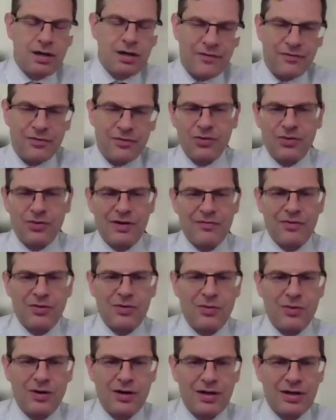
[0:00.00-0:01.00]
good afternoon,
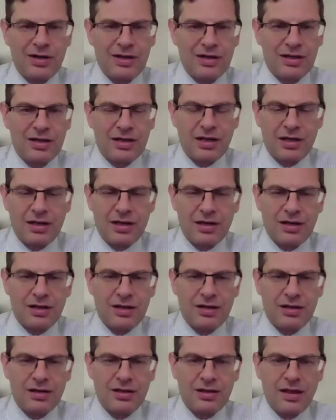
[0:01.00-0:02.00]
everyone, and
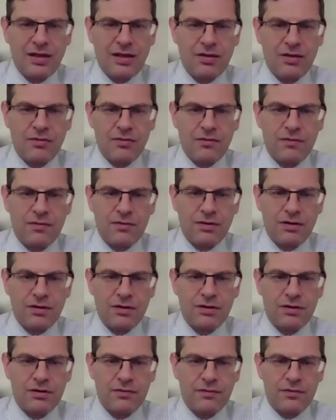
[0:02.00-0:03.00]
thank you
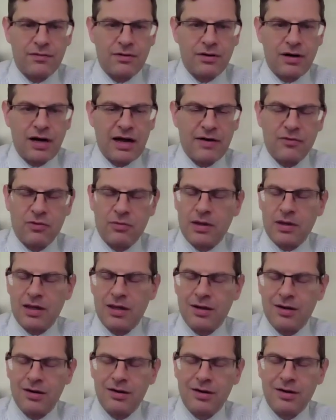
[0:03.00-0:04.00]
for having me
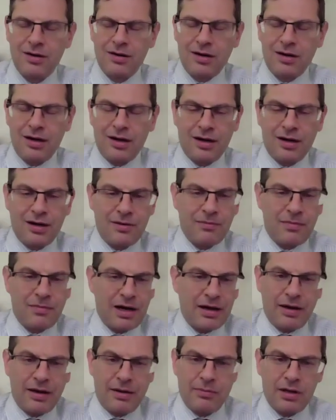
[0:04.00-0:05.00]
here.
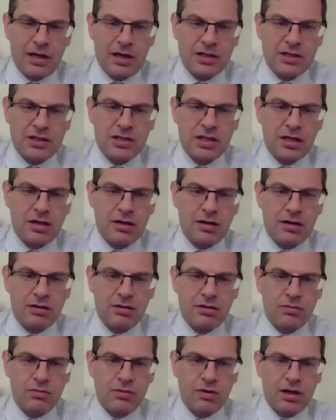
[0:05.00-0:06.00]
I
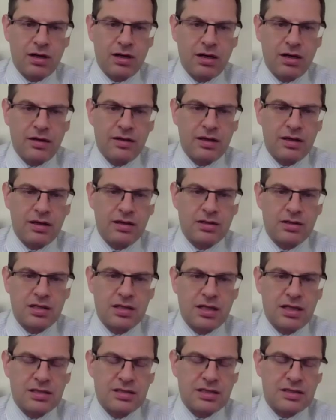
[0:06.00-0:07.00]
share, I think,
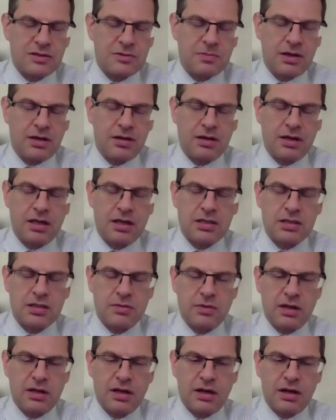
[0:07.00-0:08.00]
Janae's experience.
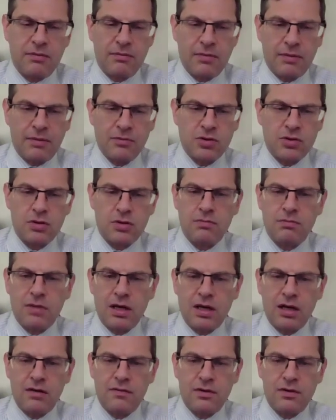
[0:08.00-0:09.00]
I'm sure
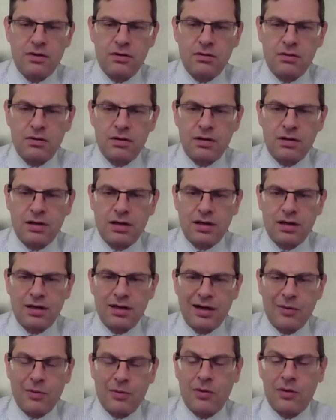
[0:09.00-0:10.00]
many of you,
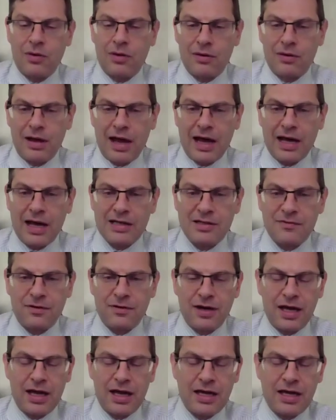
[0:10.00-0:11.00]
and I won't ask
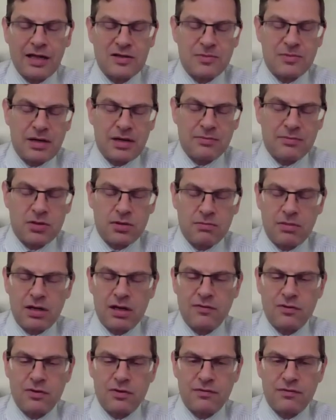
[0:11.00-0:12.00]
for hands, but I'm sure
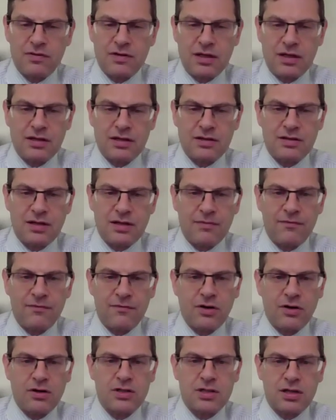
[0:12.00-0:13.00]
many of you have seen some
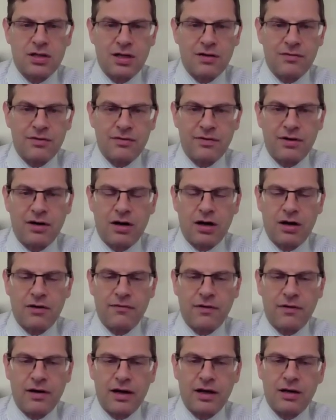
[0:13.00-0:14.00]
version of an
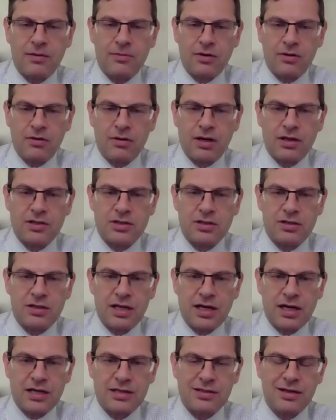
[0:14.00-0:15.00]
RFI come across your
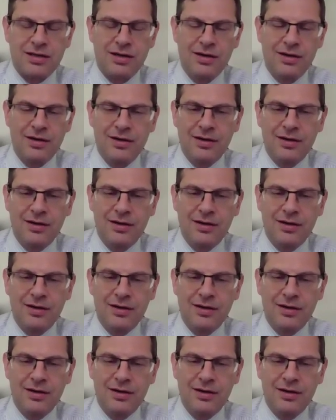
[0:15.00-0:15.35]
desk.